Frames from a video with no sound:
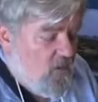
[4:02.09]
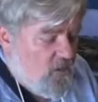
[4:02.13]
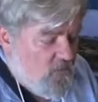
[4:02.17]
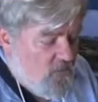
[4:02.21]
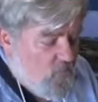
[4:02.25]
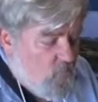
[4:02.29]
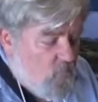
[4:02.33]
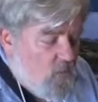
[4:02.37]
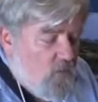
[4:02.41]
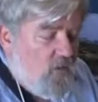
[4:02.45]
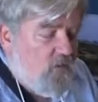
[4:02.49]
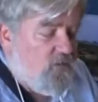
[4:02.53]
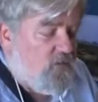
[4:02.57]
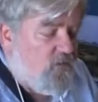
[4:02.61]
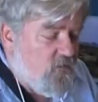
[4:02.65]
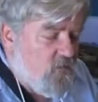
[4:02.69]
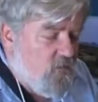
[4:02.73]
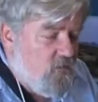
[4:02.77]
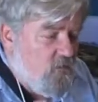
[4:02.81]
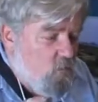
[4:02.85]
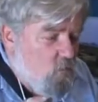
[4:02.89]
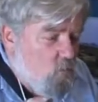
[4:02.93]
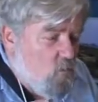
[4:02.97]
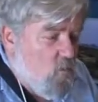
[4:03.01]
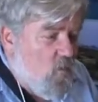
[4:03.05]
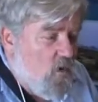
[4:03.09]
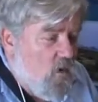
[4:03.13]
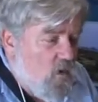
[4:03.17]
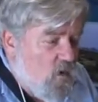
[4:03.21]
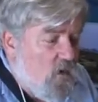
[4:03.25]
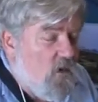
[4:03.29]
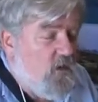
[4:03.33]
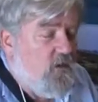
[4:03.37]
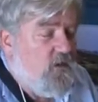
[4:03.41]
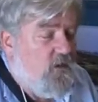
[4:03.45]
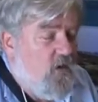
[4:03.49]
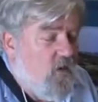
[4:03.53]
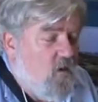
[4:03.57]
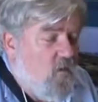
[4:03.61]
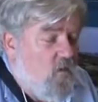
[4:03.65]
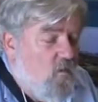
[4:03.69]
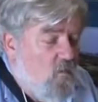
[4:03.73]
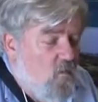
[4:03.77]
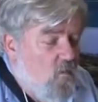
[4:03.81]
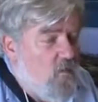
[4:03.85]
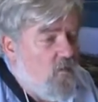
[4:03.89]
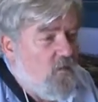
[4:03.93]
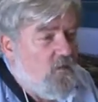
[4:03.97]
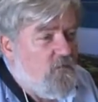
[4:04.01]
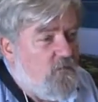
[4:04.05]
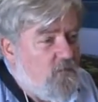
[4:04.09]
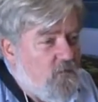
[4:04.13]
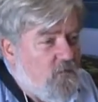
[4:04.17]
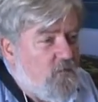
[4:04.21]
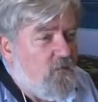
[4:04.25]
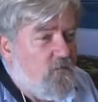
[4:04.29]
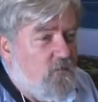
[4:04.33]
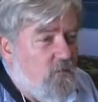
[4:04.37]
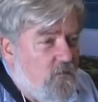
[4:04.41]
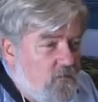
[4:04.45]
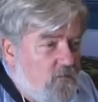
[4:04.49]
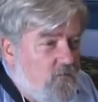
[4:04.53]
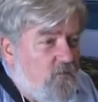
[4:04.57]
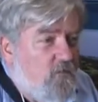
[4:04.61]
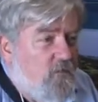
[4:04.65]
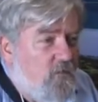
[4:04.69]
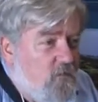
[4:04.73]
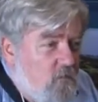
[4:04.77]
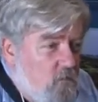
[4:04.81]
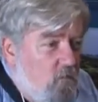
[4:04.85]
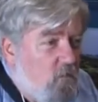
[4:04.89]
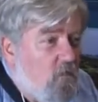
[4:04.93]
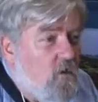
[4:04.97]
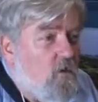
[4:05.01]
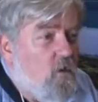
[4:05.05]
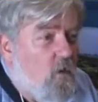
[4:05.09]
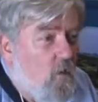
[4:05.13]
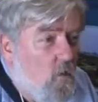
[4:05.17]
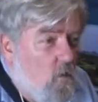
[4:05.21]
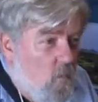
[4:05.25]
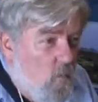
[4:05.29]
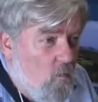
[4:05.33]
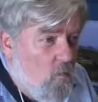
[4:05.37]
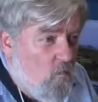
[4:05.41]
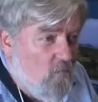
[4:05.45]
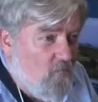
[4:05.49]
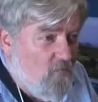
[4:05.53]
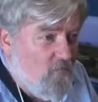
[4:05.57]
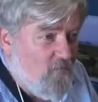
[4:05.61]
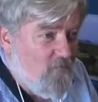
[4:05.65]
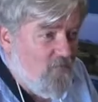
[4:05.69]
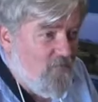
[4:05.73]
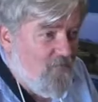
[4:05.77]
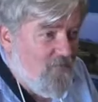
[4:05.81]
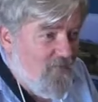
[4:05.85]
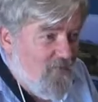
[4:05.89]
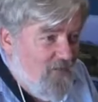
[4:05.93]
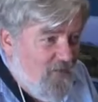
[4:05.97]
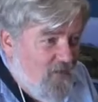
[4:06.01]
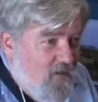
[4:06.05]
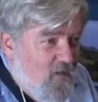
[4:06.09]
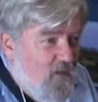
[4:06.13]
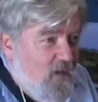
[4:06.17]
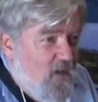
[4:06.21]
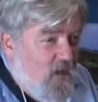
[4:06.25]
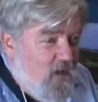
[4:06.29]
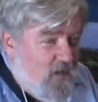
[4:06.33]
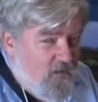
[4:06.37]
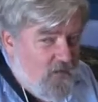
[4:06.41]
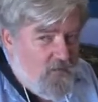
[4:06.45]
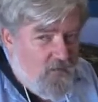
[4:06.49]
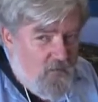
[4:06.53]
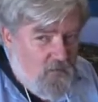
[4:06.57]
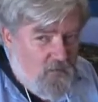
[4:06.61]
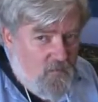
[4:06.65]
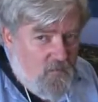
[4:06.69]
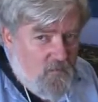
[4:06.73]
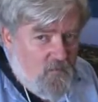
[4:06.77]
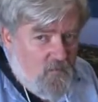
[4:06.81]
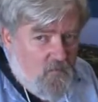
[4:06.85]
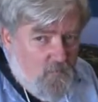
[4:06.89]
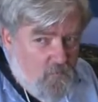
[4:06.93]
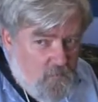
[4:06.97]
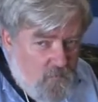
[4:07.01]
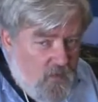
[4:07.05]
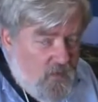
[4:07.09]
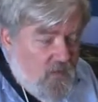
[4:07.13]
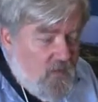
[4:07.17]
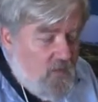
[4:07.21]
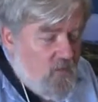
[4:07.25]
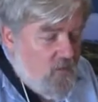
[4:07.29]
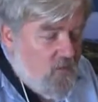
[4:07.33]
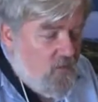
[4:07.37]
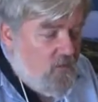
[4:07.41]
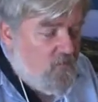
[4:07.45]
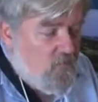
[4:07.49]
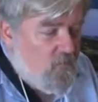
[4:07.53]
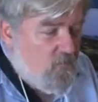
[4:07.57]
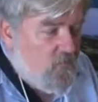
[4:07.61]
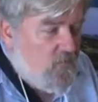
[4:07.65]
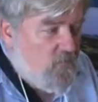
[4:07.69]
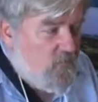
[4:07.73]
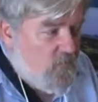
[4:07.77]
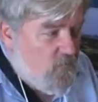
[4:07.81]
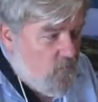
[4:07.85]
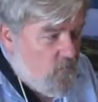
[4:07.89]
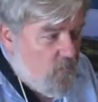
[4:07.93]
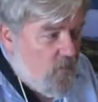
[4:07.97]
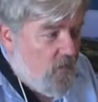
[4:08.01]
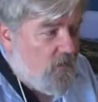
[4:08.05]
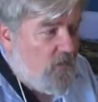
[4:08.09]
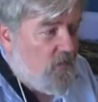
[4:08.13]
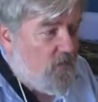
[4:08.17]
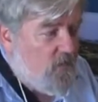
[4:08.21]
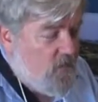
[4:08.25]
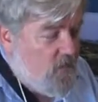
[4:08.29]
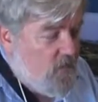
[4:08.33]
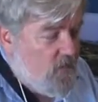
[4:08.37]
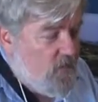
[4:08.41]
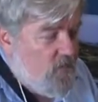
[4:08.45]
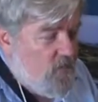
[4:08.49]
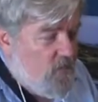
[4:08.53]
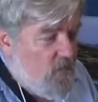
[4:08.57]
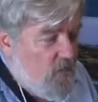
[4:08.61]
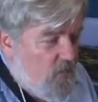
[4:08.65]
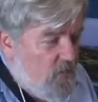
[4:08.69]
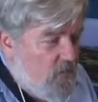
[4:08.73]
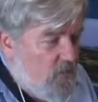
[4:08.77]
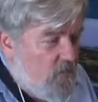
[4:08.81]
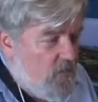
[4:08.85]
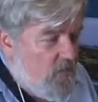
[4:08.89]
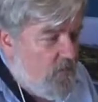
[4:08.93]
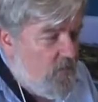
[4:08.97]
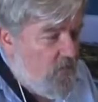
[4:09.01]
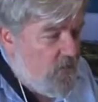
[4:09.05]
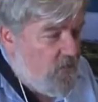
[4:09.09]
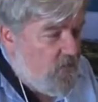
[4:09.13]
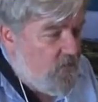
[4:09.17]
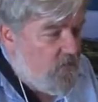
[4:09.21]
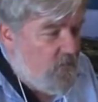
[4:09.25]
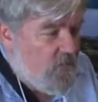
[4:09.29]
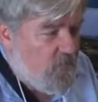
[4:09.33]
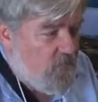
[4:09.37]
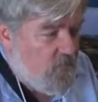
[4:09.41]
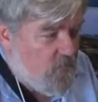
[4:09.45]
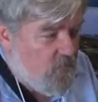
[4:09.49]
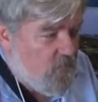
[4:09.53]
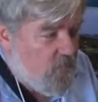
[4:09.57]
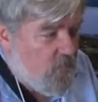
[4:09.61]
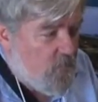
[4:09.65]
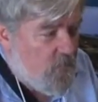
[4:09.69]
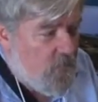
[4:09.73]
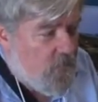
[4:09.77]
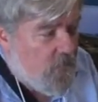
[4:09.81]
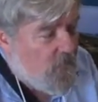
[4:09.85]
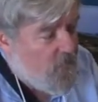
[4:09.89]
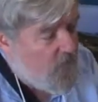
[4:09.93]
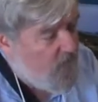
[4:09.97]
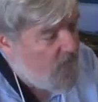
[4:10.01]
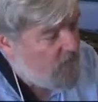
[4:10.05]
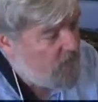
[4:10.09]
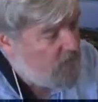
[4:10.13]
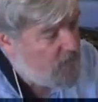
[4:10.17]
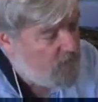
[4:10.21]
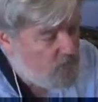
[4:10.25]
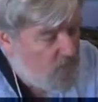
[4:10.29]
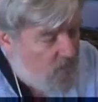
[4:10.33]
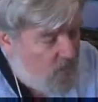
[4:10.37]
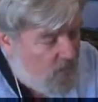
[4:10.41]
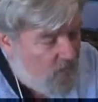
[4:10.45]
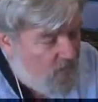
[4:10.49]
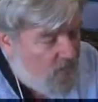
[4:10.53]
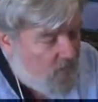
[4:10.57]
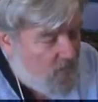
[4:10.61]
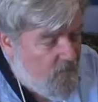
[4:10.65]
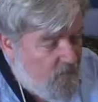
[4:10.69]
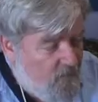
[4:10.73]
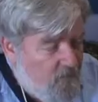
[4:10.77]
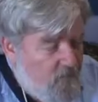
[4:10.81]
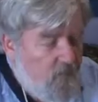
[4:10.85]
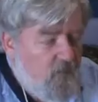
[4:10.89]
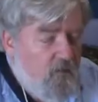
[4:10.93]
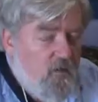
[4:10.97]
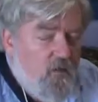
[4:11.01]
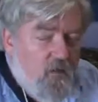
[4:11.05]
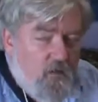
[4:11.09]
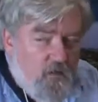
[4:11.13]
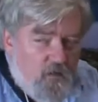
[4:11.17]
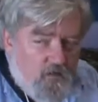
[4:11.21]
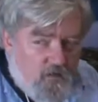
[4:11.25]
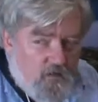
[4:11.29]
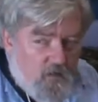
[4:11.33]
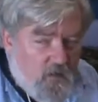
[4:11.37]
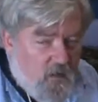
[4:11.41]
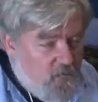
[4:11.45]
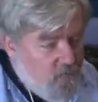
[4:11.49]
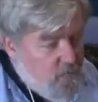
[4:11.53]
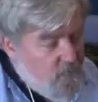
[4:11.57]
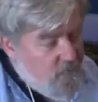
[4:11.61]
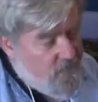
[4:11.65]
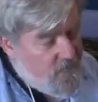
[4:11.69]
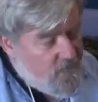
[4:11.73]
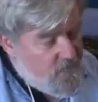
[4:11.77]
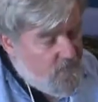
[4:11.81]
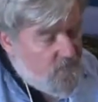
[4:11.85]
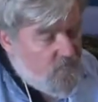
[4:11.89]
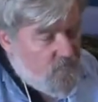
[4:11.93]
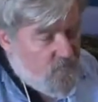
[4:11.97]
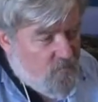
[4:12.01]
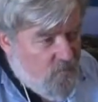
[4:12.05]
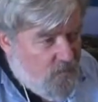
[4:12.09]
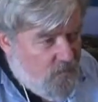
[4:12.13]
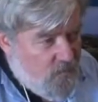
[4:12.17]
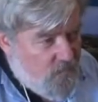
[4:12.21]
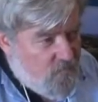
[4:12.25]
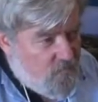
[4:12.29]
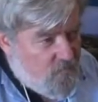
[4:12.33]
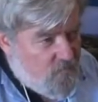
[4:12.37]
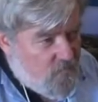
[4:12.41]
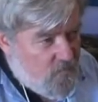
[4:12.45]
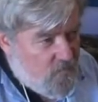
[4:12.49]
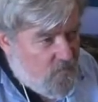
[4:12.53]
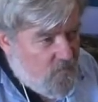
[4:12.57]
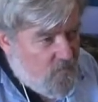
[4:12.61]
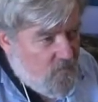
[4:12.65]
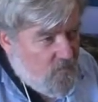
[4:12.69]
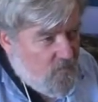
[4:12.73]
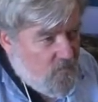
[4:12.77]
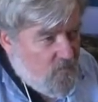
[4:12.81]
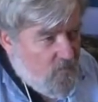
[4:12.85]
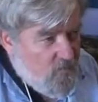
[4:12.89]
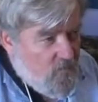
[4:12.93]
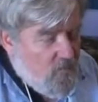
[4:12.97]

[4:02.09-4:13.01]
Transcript: and the reason why no is that there is still coal and in many countries in britain in the united states in germany in china the government is changing